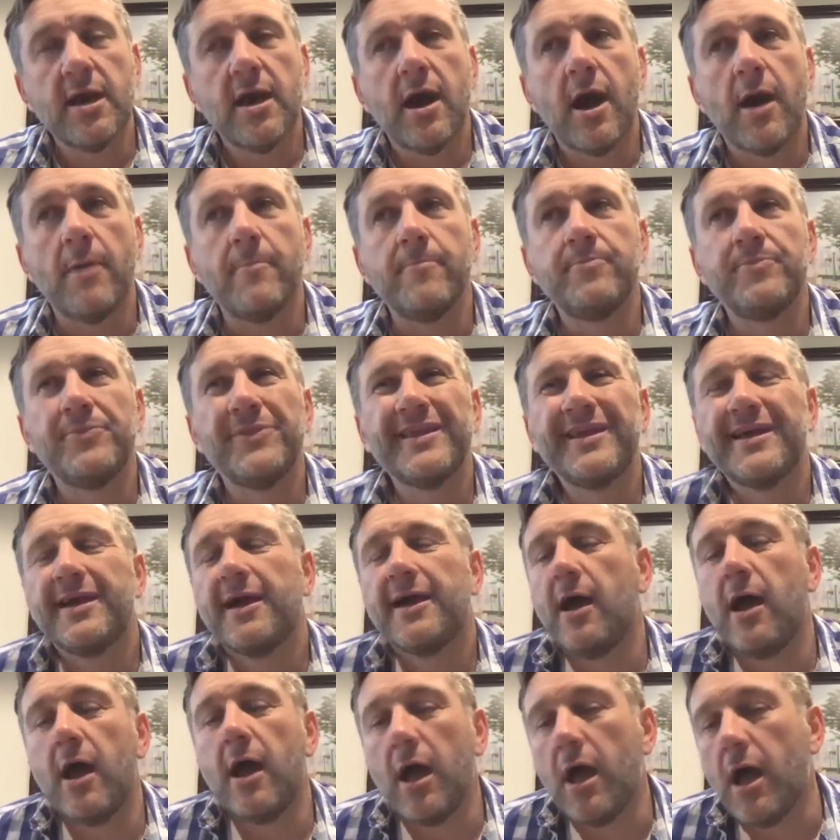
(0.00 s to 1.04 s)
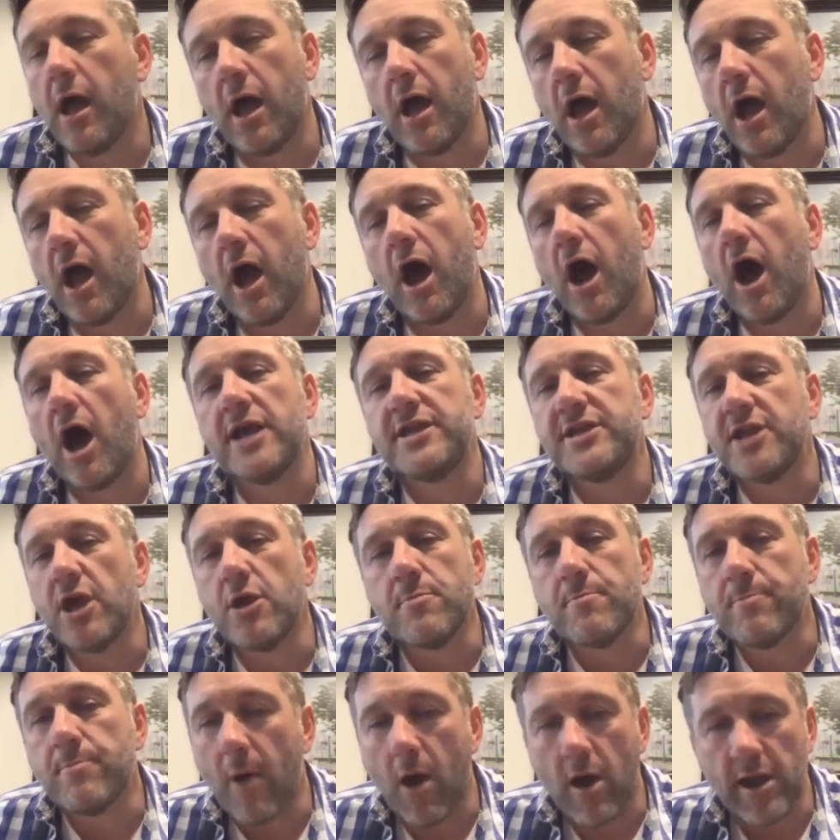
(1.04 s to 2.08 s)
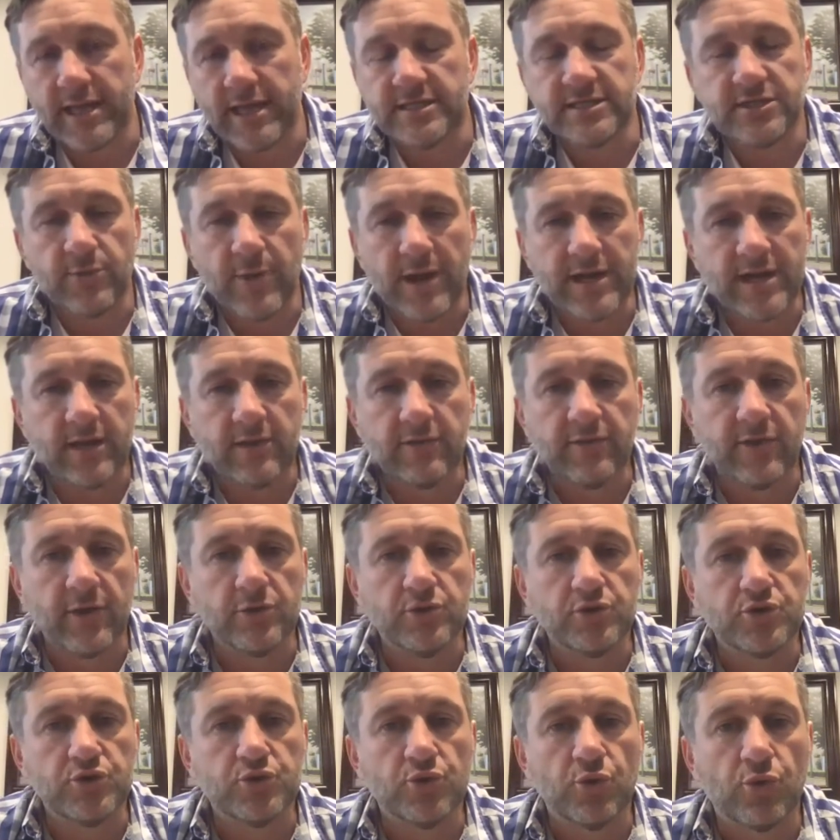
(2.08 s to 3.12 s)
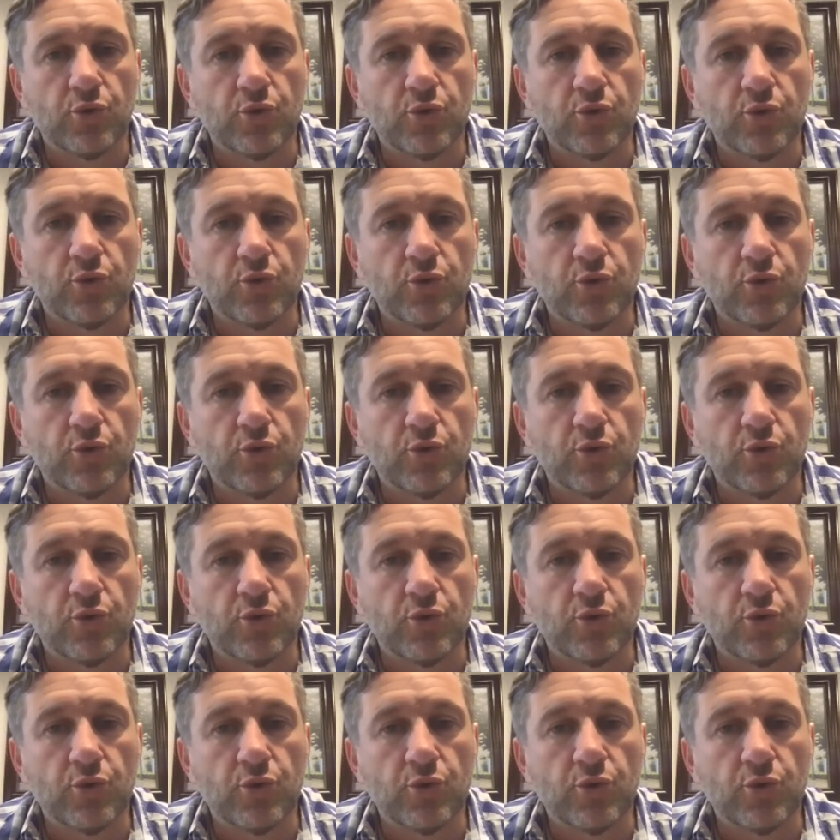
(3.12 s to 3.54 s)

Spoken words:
I don't buy into any of those stories.